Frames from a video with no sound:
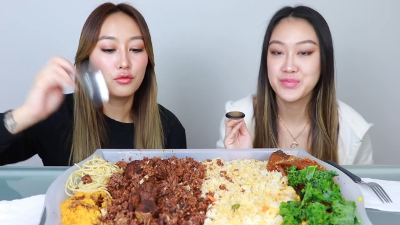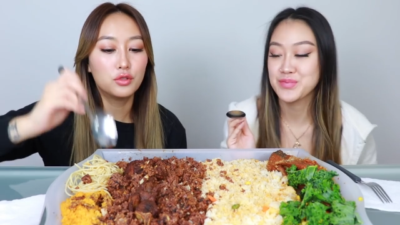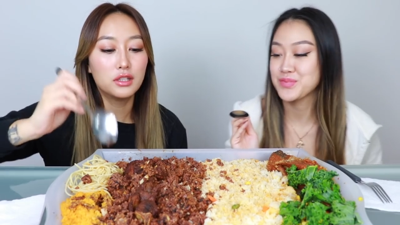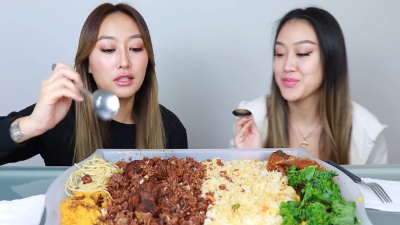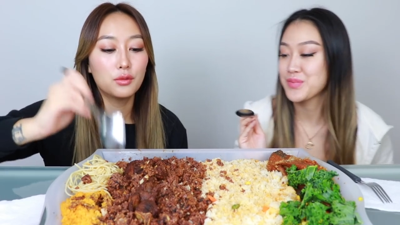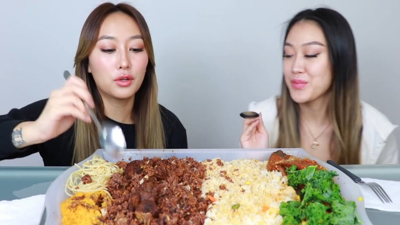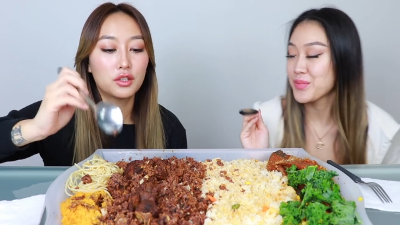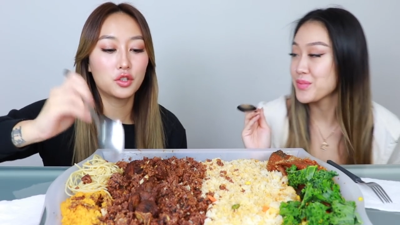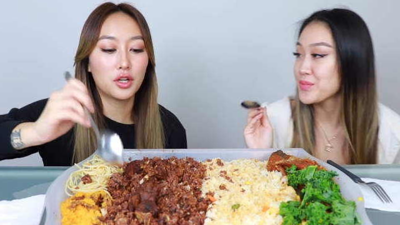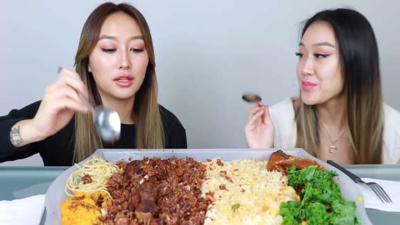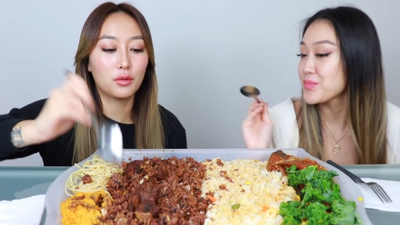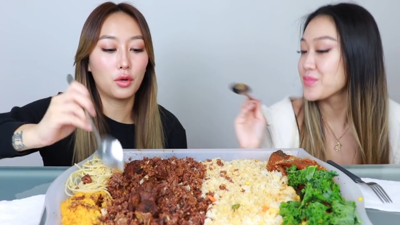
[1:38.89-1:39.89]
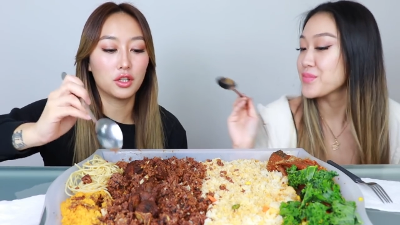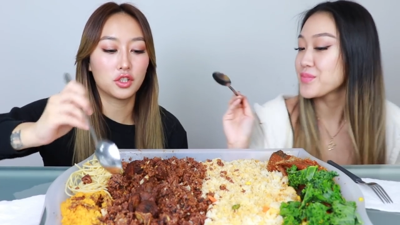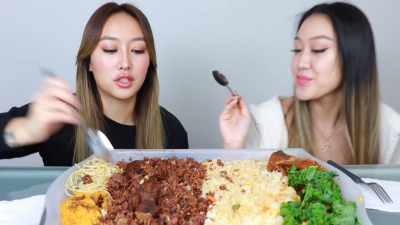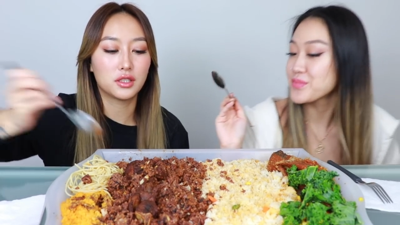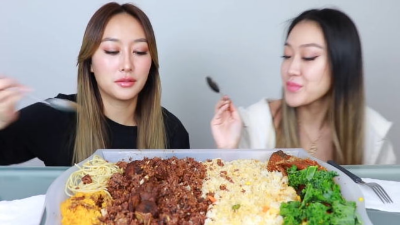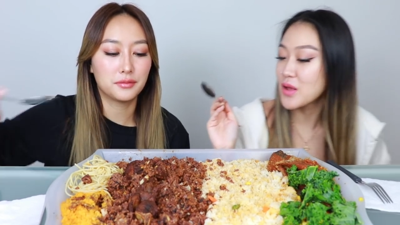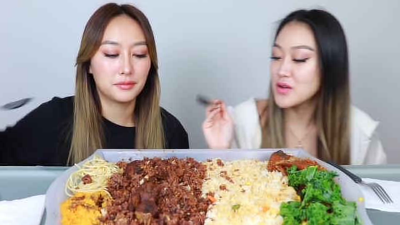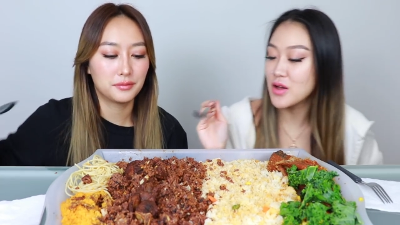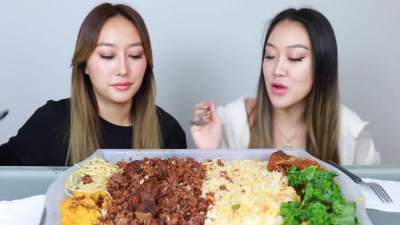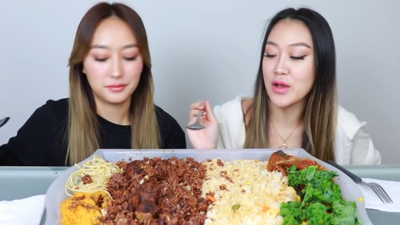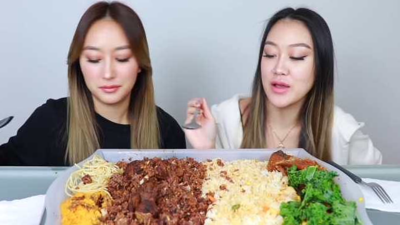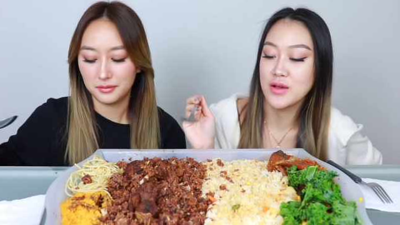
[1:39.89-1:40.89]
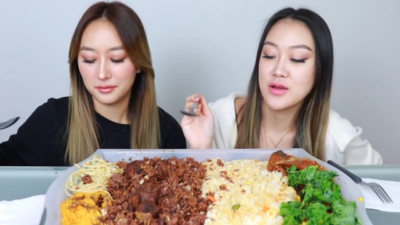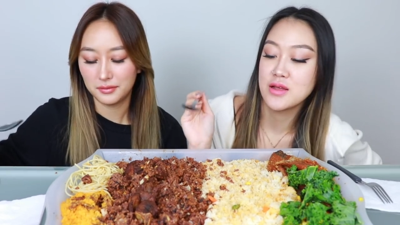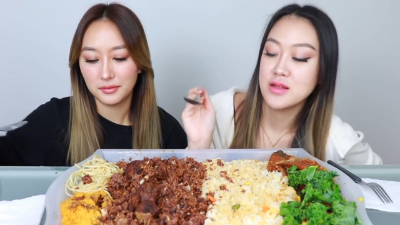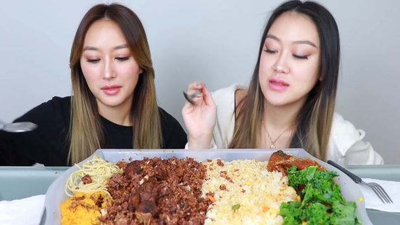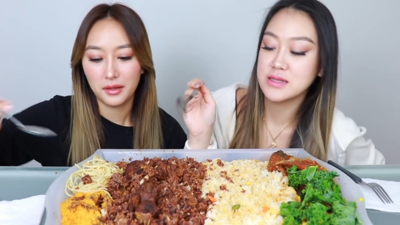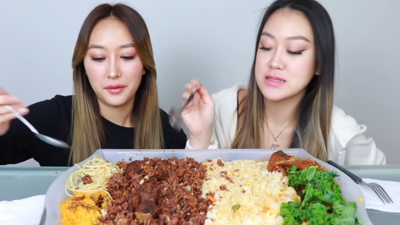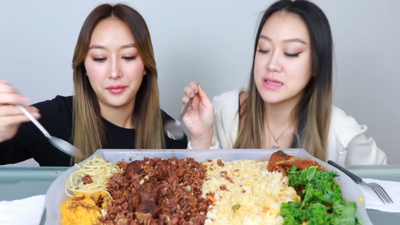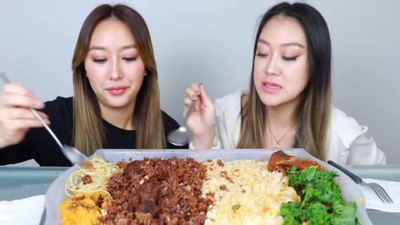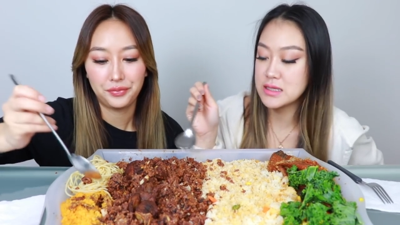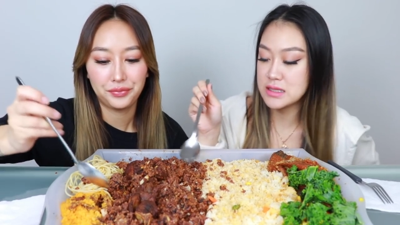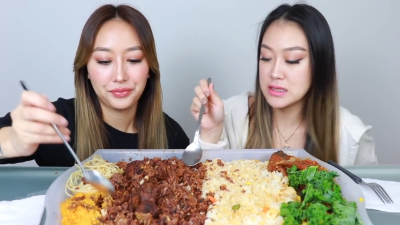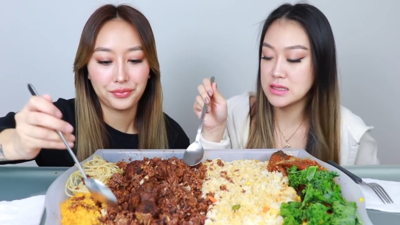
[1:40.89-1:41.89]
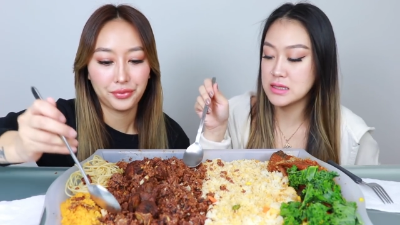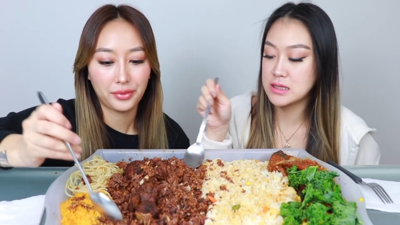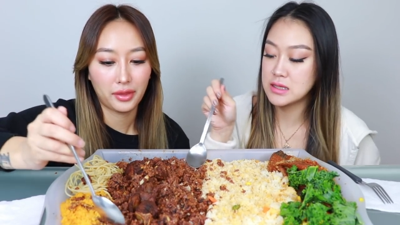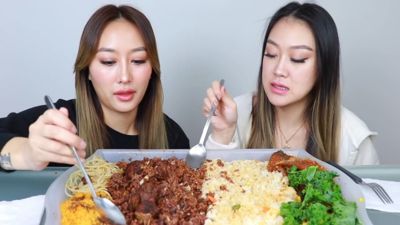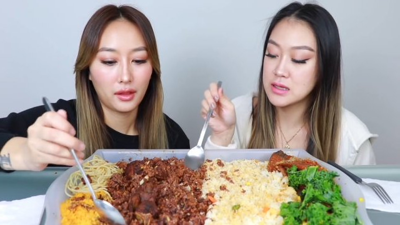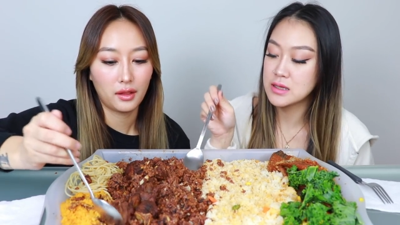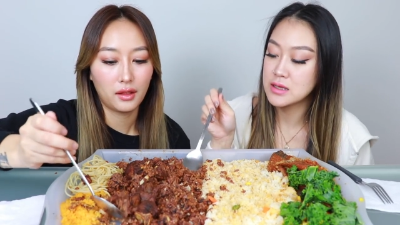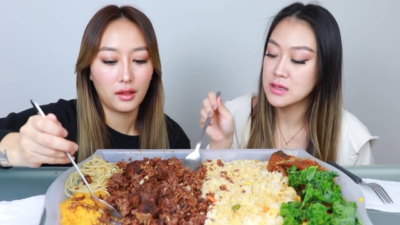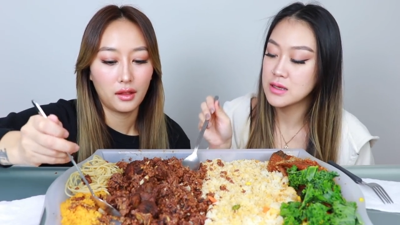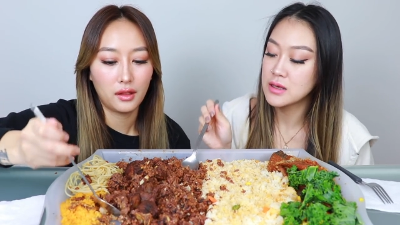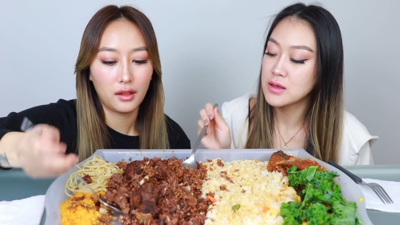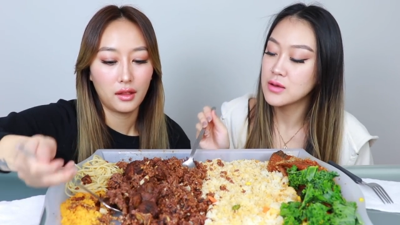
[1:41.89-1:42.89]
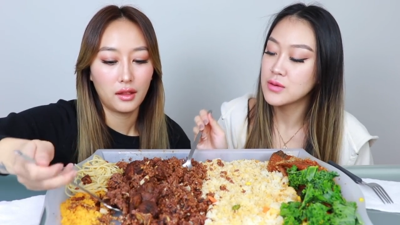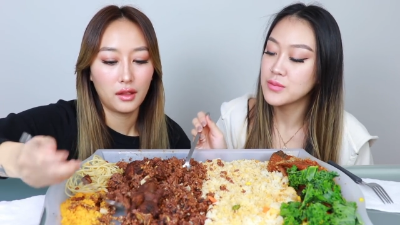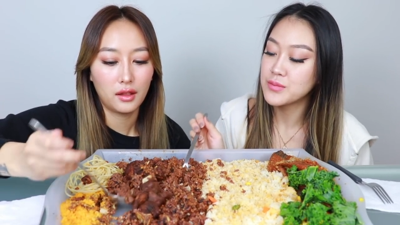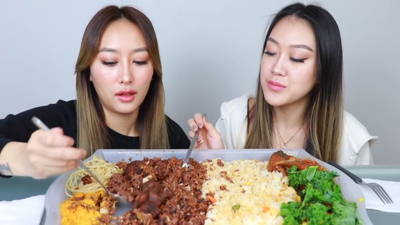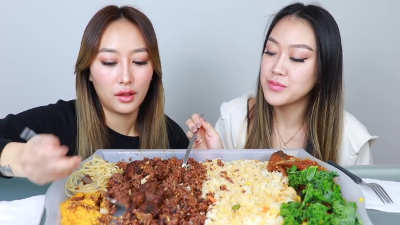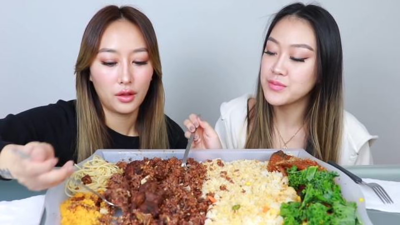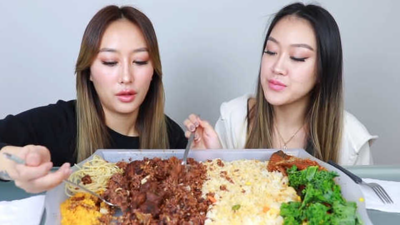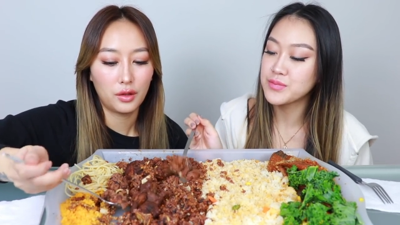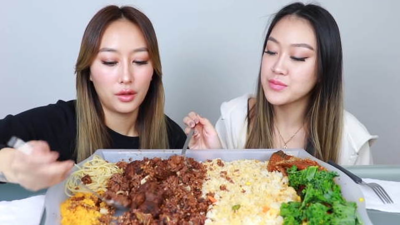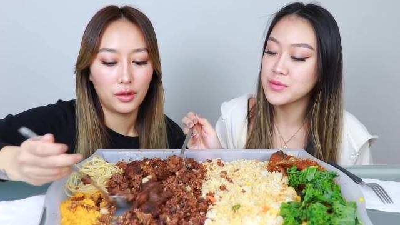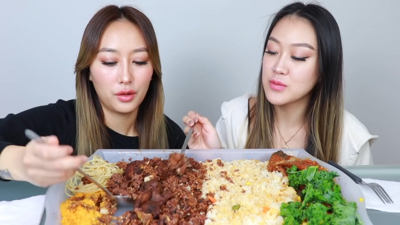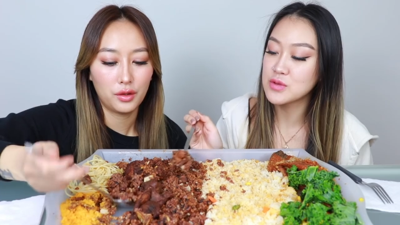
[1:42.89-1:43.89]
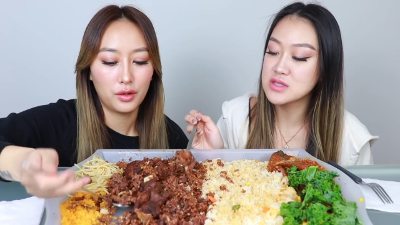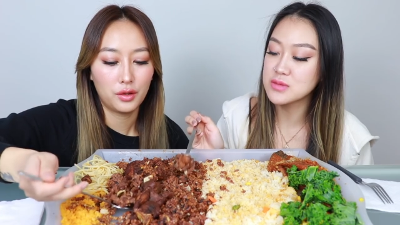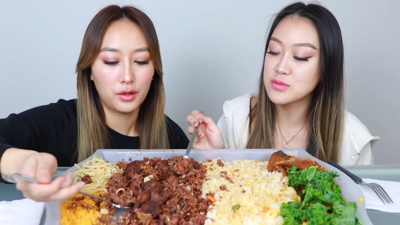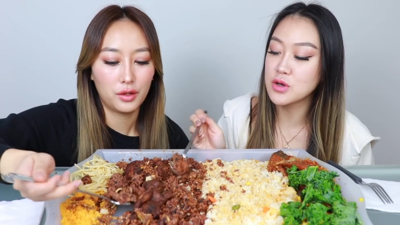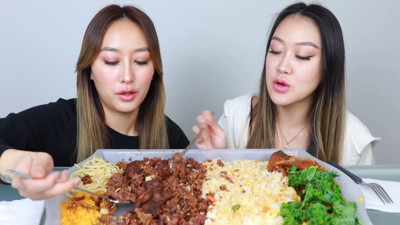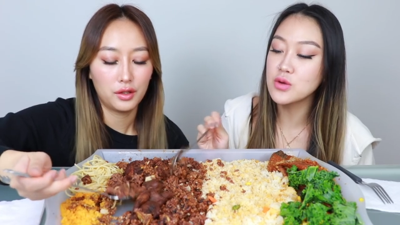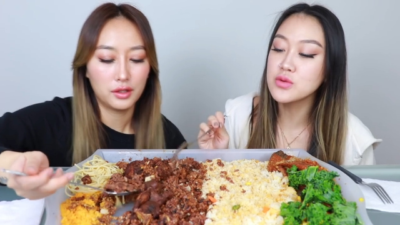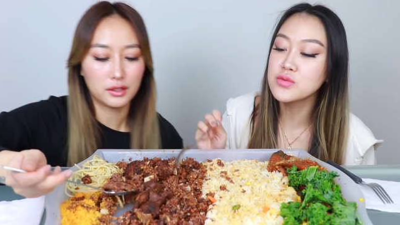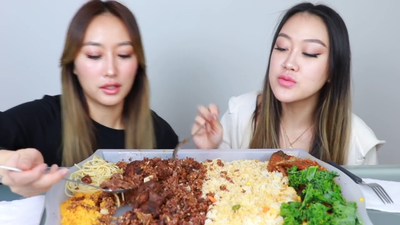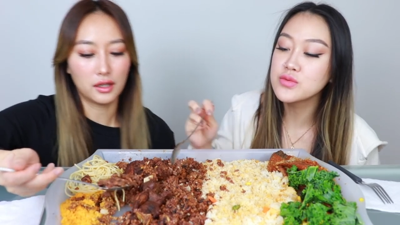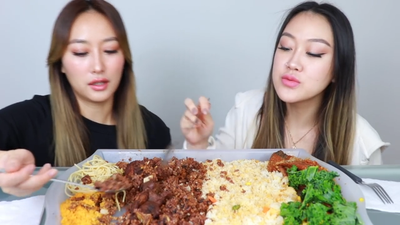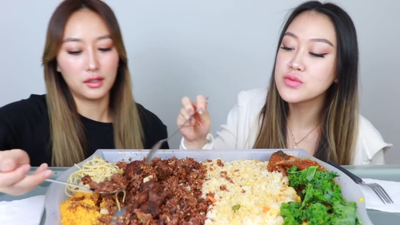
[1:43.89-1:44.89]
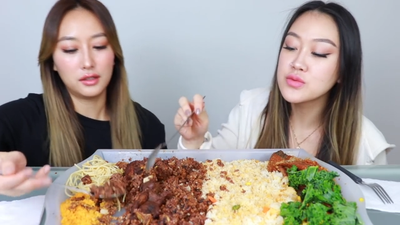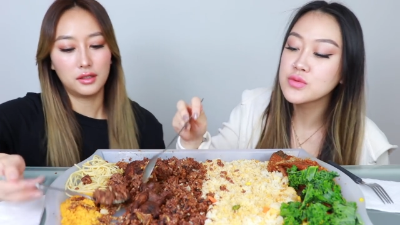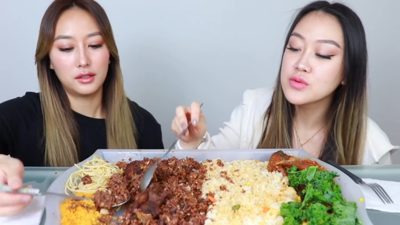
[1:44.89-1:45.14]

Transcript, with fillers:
Speaker 1: really want to try the Waakye. Okay, let's get in. Mmm, with some goat? Yeah.